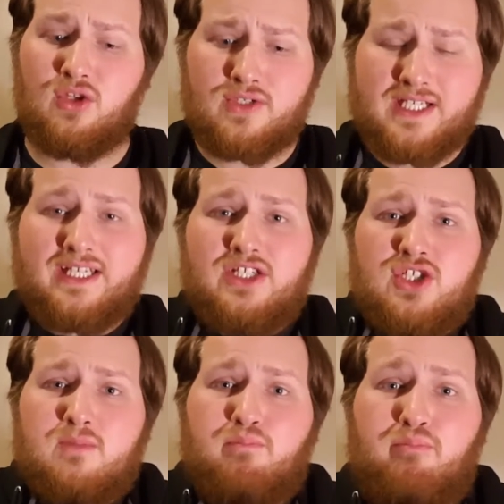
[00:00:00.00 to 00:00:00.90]
It looks like
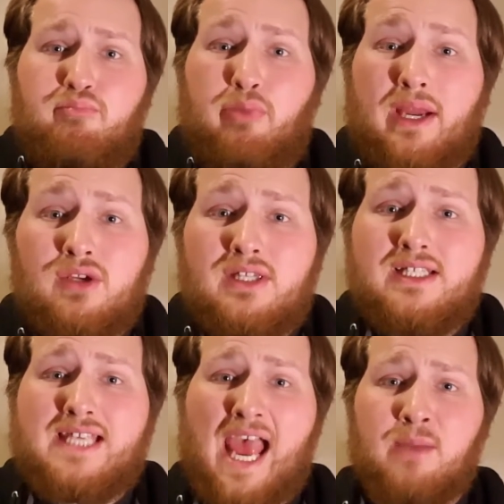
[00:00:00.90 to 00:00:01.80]
he just
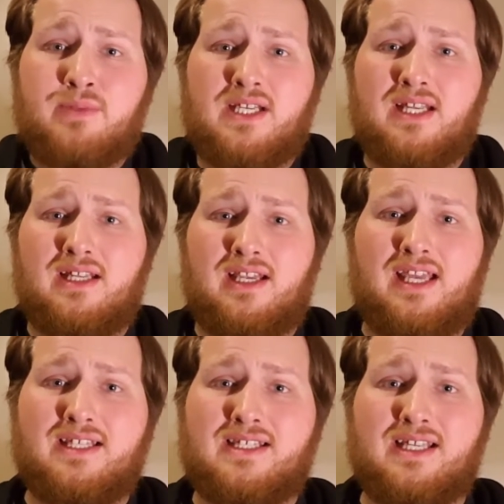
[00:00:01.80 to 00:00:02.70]
barely taps it in
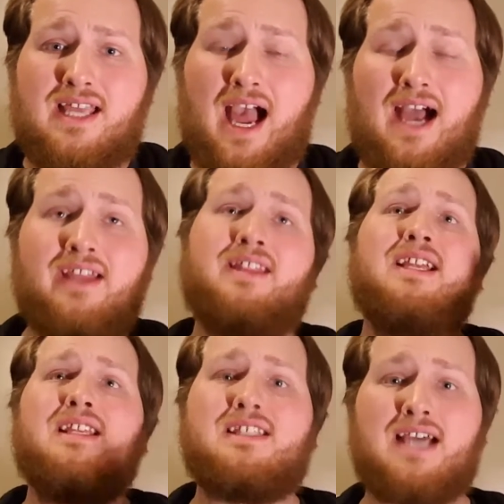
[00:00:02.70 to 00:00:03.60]
against the guy,
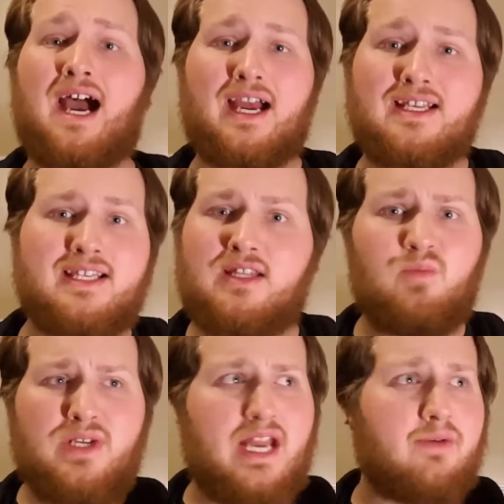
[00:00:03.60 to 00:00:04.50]
then he dies,
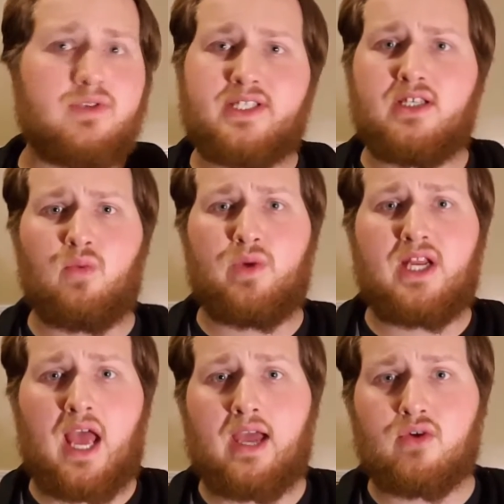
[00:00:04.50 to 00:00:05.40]
and then we never see the
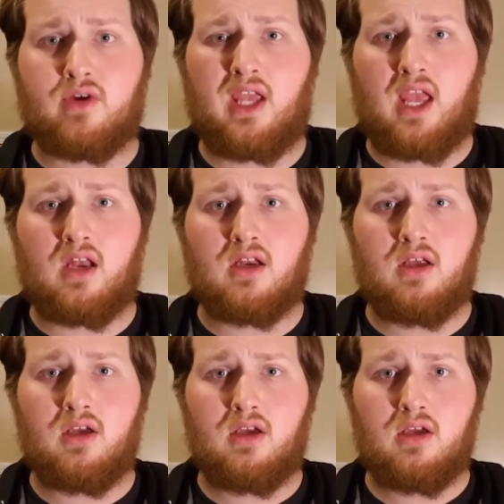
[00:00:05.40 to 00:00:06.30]
weed hacker
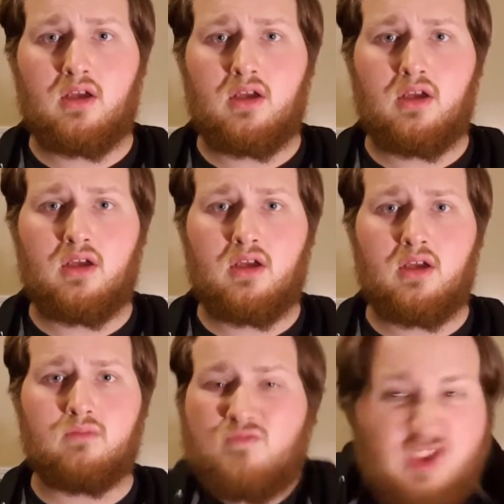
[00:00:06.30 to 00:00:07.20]
again.
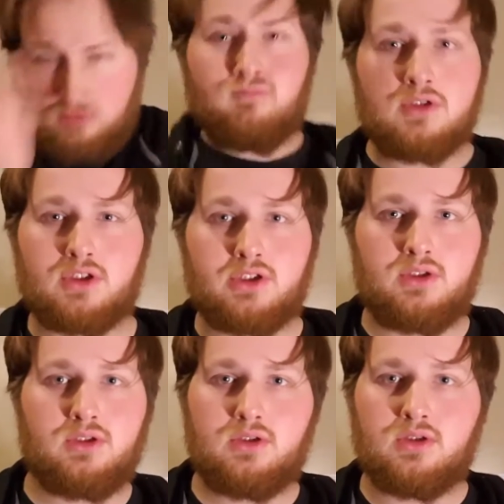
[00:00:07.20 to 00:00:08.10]
Come on.
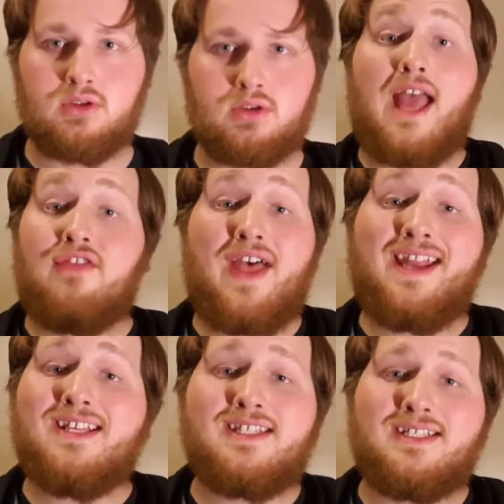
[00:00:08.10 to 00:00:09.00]
Now,
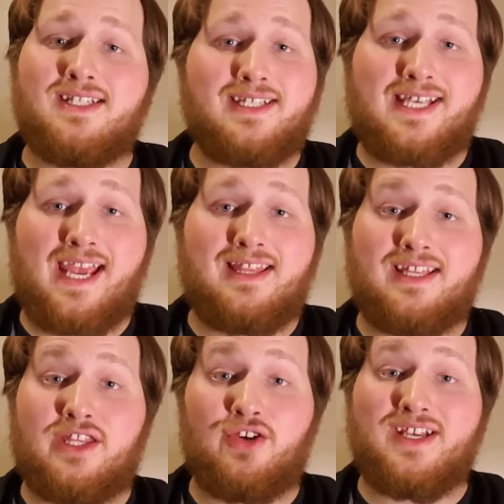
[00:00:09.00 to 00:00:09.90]
that isn't to say
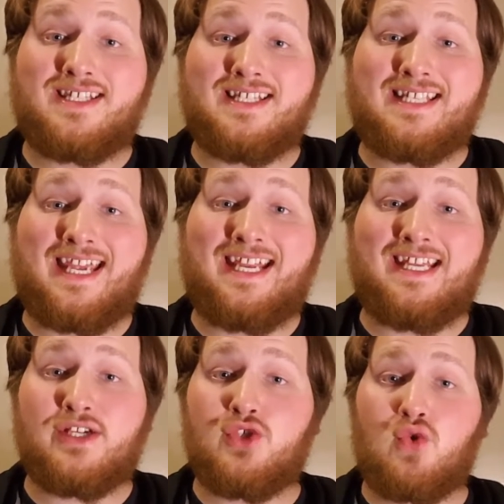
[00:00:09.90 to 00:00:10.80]
that there isn't
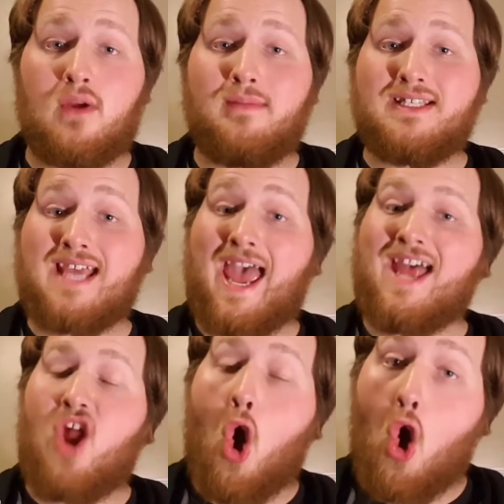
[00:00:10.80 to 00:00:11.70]
any enjoyment
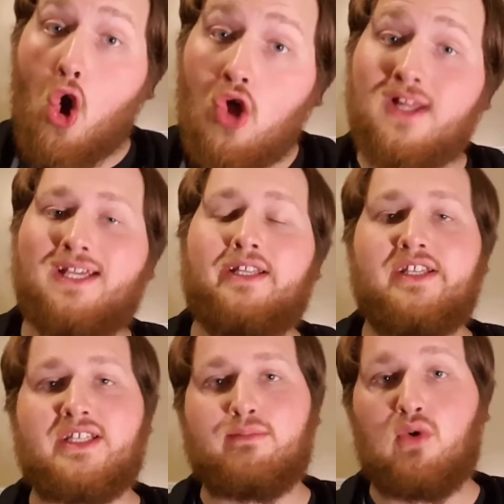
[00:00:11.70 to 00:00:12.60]
at all
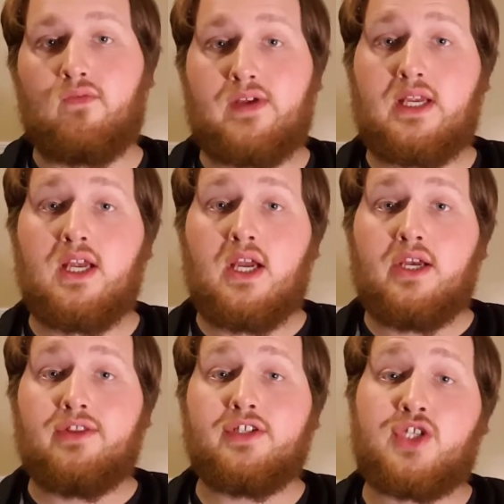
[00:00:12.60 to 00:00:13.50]
in this movie.
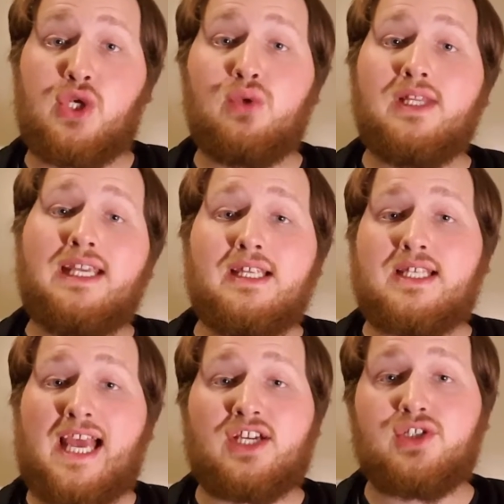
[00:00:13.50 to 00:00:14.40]
The two
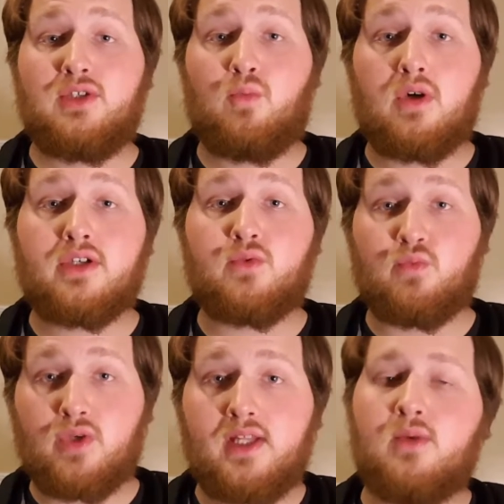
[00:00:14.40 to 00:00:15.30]
leads actually
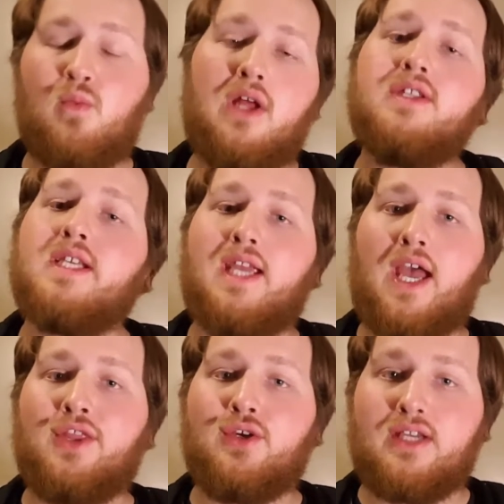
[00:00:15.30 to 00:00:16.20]
worked really well
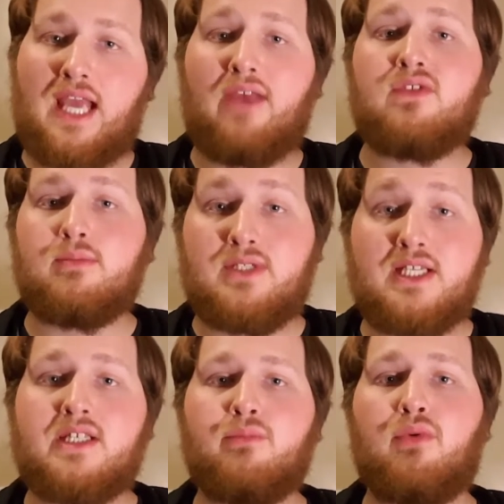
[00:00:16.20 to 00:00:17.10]
together and gave
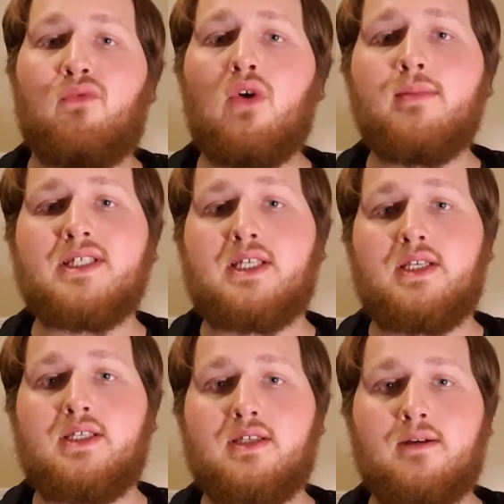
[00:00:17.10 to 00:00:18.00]
some decent
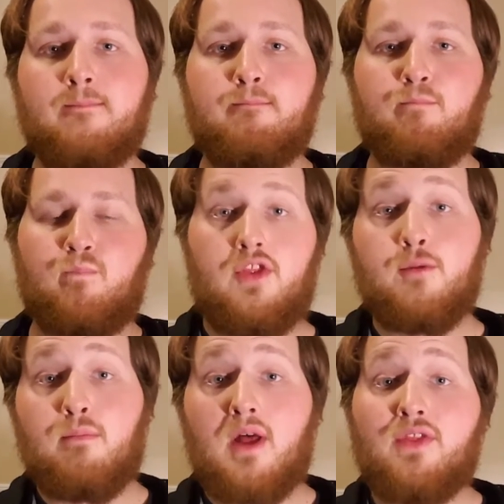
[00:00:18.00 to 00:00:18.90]
performances.
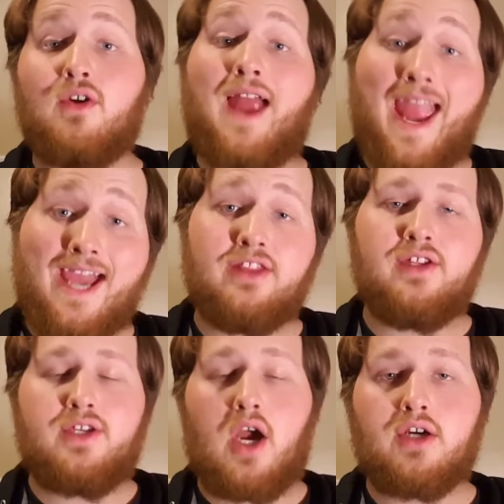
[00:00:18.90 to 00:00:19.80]
The mother
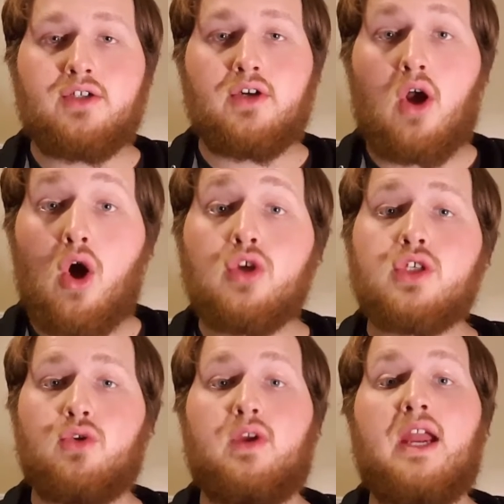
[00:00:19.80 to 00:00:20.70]
and the doctor
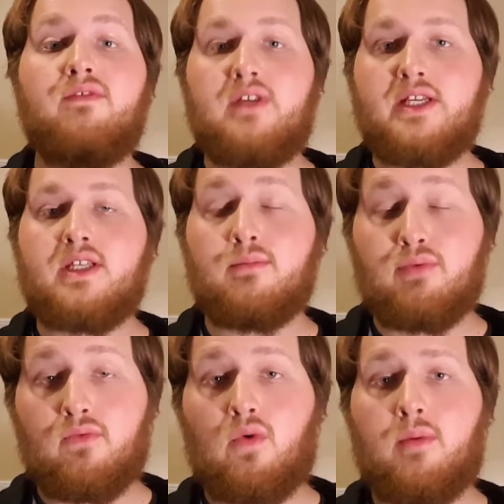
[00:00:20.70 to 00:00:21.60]
also gave
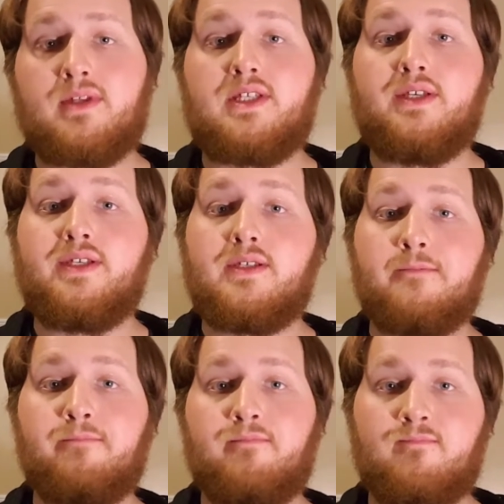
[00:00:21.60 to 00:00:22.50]
decent
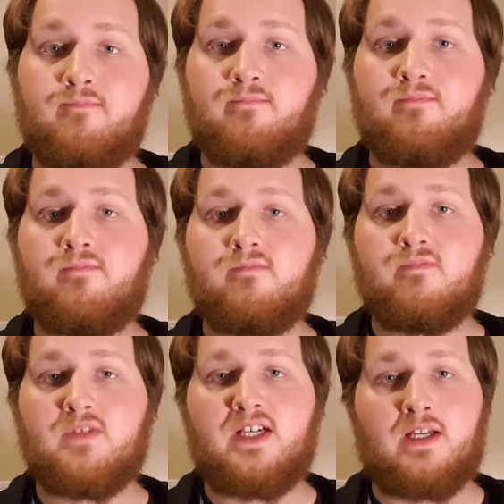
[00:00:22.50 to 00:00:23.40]
performances.
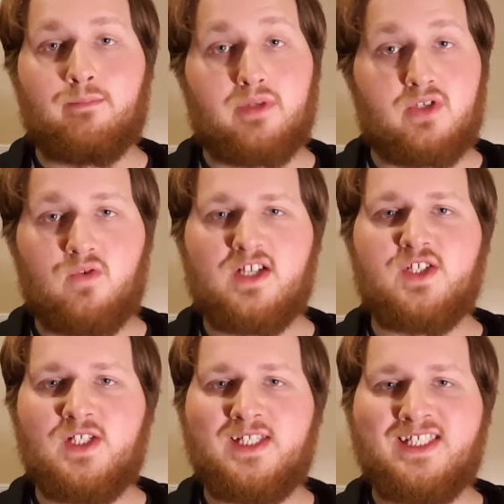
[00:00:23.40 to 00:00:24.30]
And
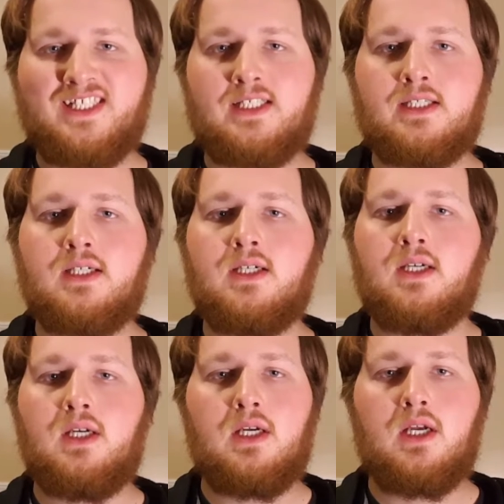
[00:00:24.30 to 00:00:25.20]
begrudgingly,